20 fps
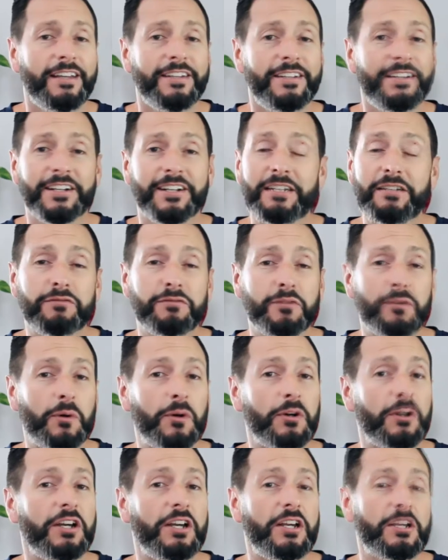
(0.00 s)
Dunedin,
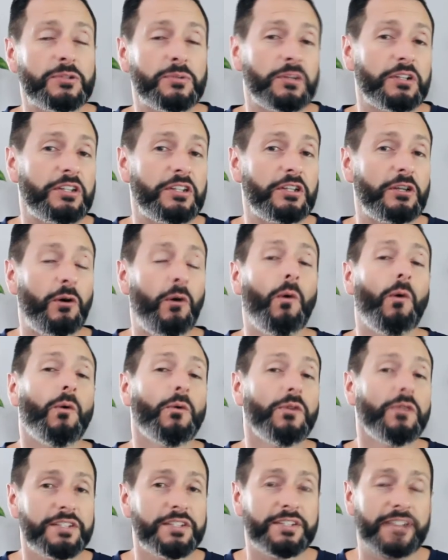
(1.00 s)
Florida is one of the
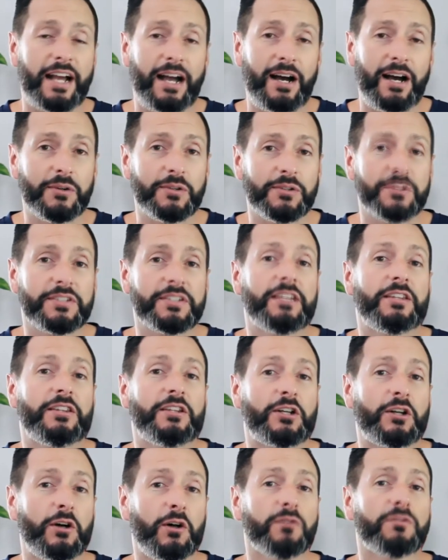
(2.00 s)
oldest towns in
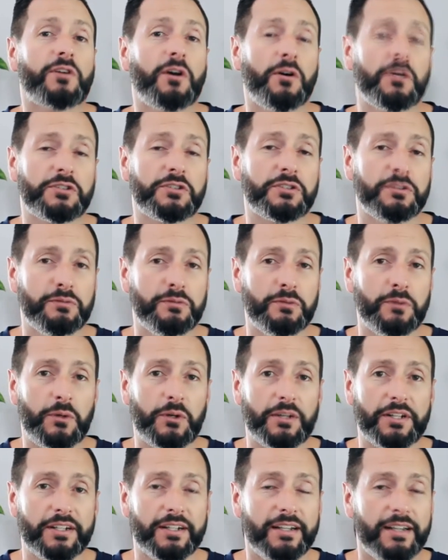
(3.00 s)
the Gulf Coast of
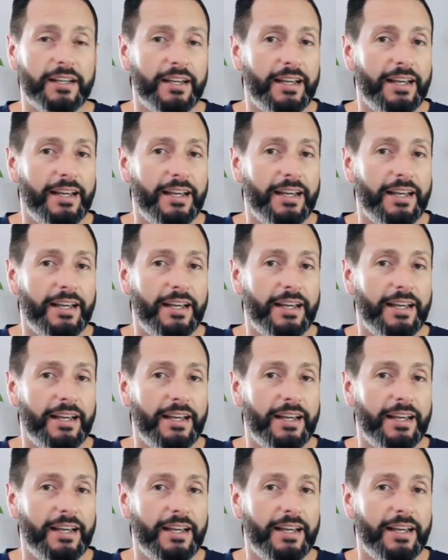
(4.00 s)
Florida.